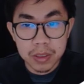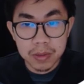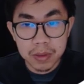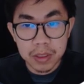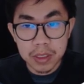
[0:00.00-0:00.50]

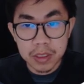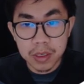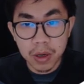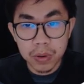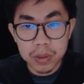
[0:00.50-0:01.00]
this
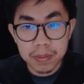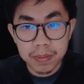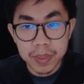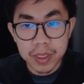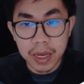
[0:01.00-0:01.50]
code,
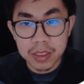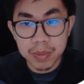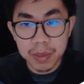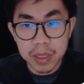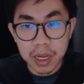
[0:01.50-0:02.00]

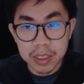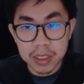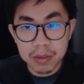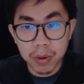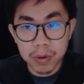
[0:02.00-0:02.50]
Gatsby
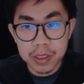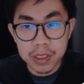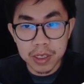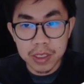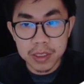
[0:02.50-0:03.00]
plugin post
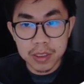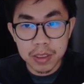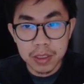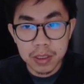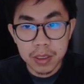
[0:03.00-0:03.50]
CSS.
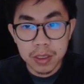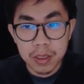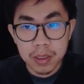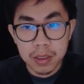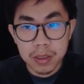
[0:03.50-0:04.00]

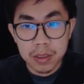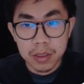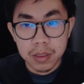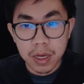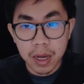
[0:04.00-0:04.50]

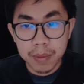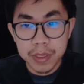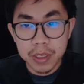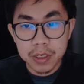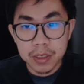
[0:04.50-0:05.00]

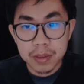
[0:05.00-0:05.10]
Copy it.